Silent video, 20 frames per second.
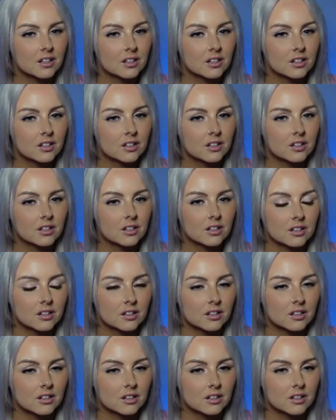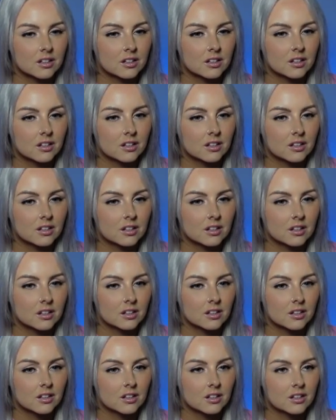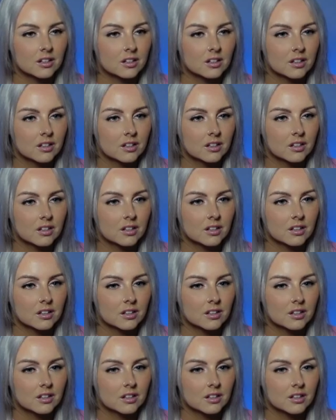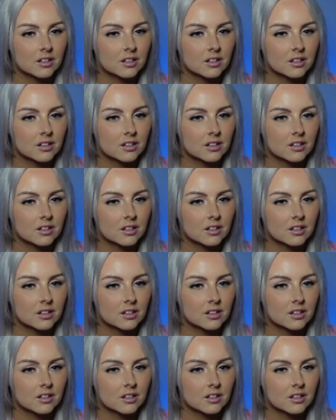The person shown says nothing.